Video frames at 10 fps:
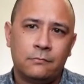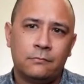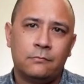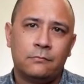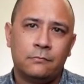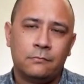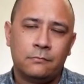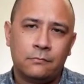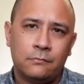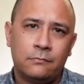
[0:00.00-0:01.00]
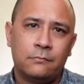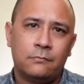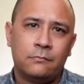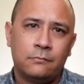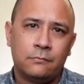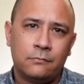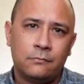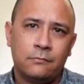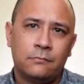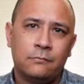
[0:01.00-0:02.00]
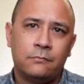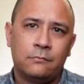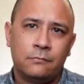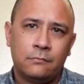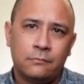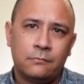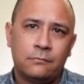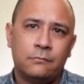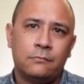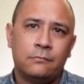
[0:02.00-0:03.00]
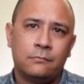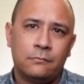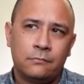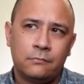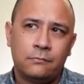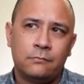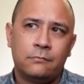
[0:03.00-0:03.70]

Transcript: This person isn't speaking.